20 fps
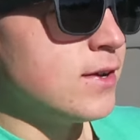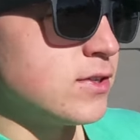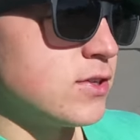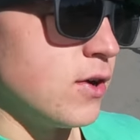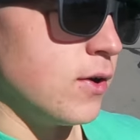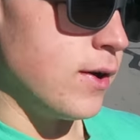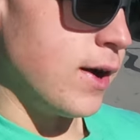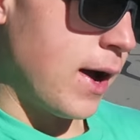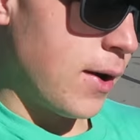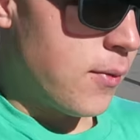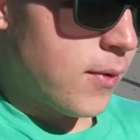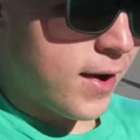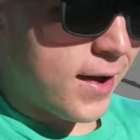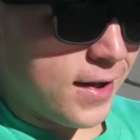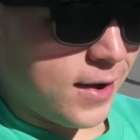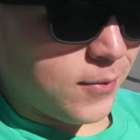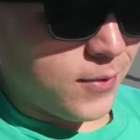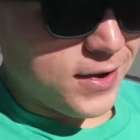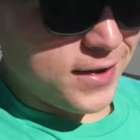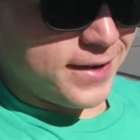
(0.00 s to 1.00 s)
So I
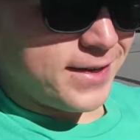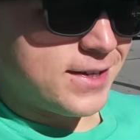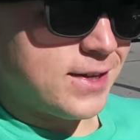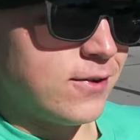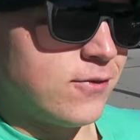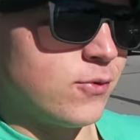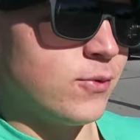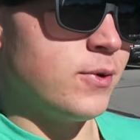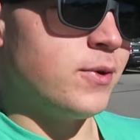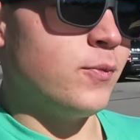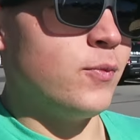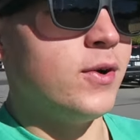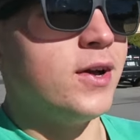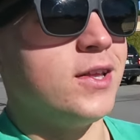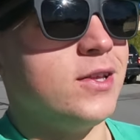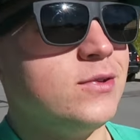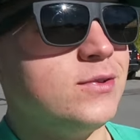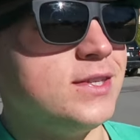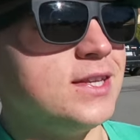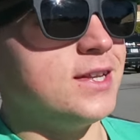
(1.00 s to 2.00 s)
want you to tell everyone
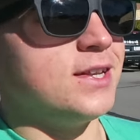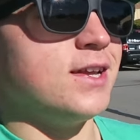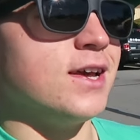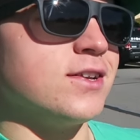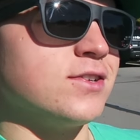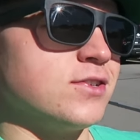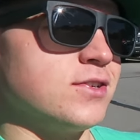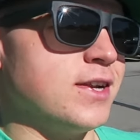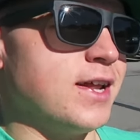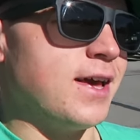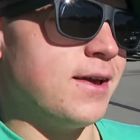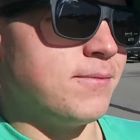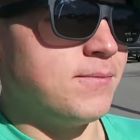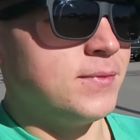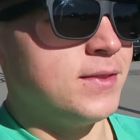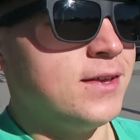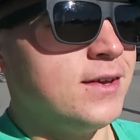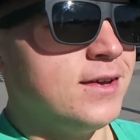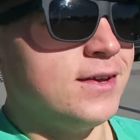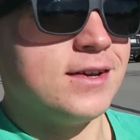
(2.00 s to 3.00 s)
what you did yesterday.
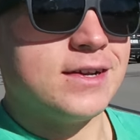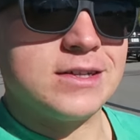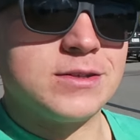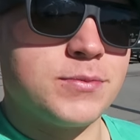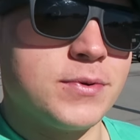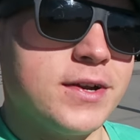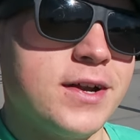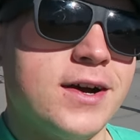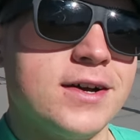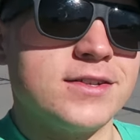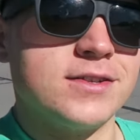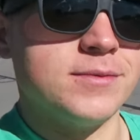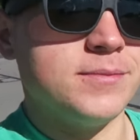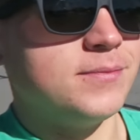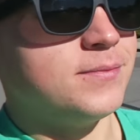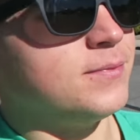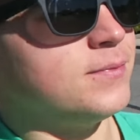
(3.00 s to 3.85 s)
It's pretty awesome.